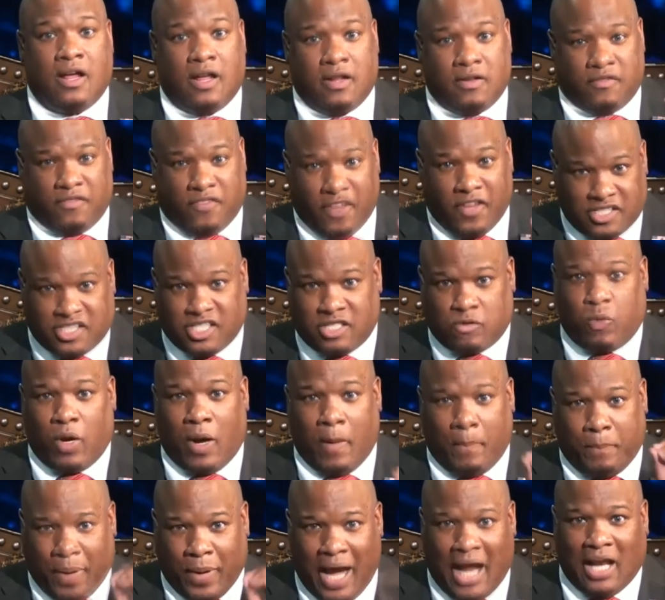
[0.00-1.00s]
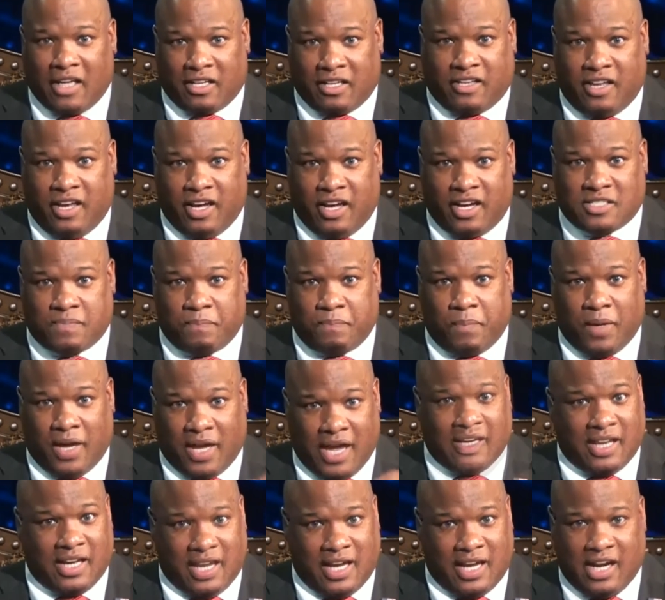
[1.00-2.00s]
This is where politics
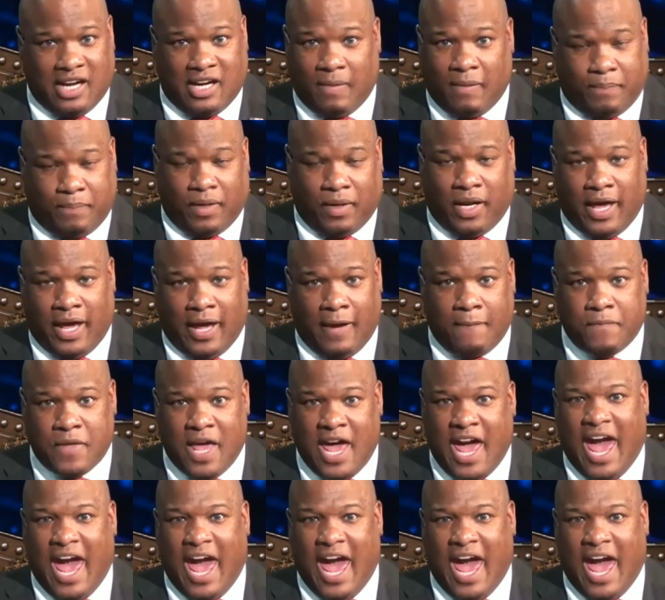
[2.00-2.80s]
begin to get into play.